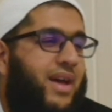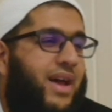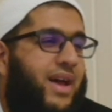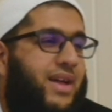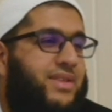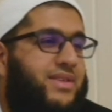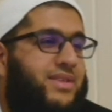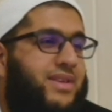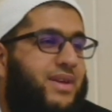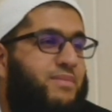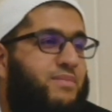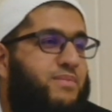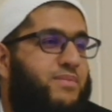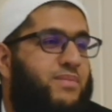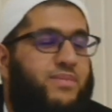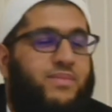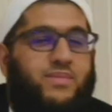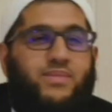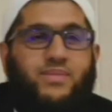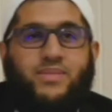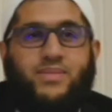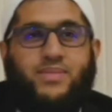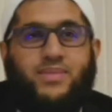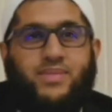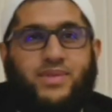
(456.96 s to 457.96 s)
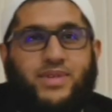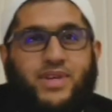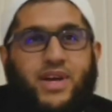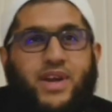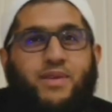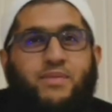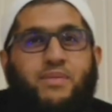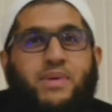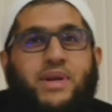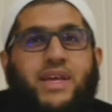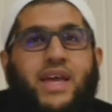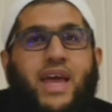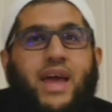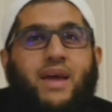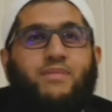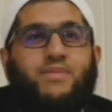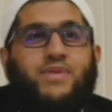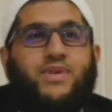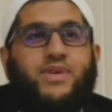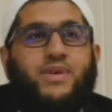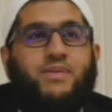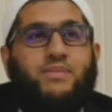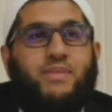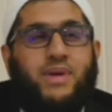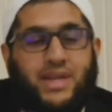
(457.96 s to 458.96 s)
some gentleman came
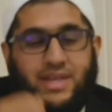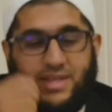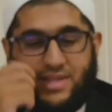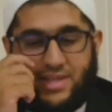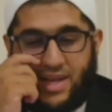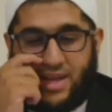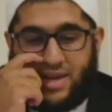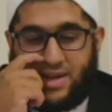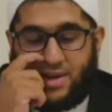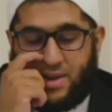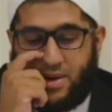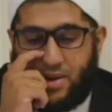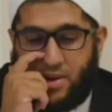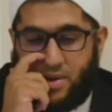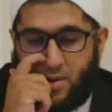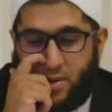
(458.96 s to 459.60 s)
to him and he said,